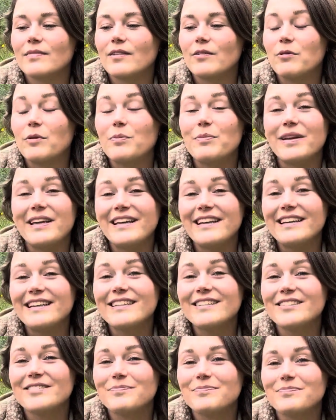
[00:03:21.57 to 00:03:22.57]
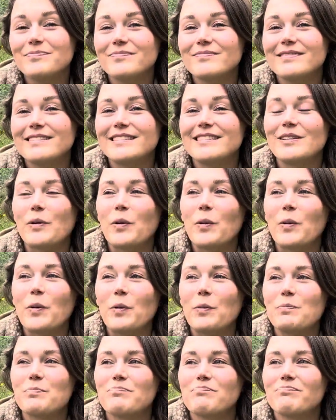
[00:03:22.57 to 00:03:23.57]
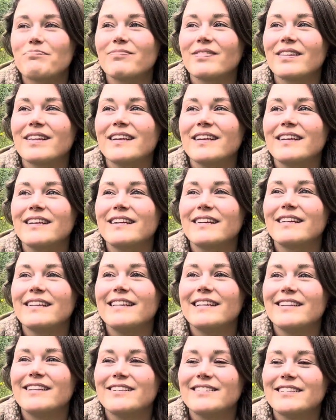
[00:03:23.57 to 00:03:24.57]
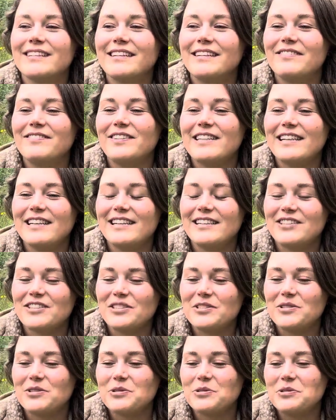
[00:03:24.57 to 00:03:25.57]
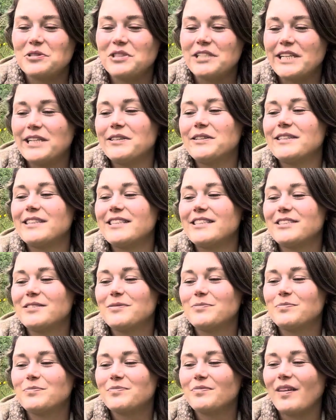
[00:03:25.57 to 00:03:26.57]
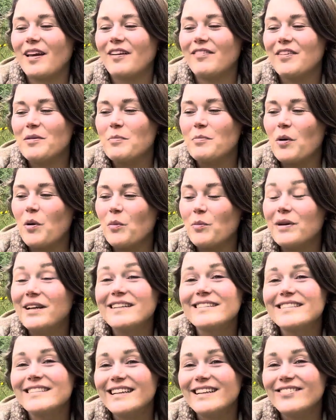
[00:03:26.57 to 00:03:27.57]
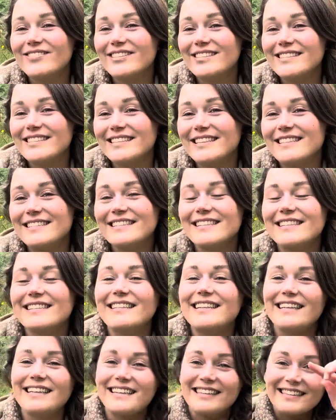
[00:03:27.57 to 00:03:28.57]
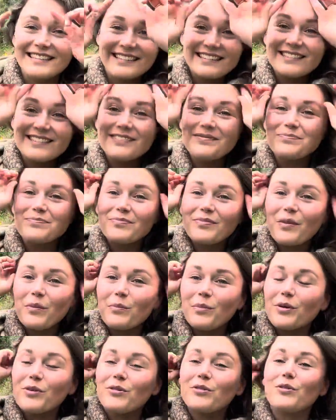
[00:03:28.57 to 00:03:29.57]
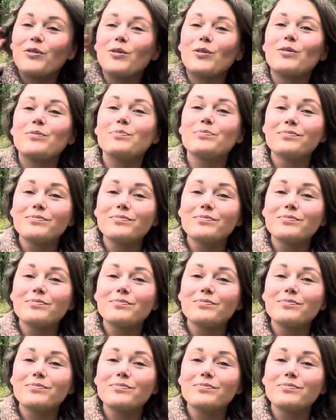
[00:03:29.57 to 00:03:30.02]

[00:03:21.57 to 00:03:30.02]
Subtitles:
it. So there's an invitation to cherish every moment and every season in its beautiful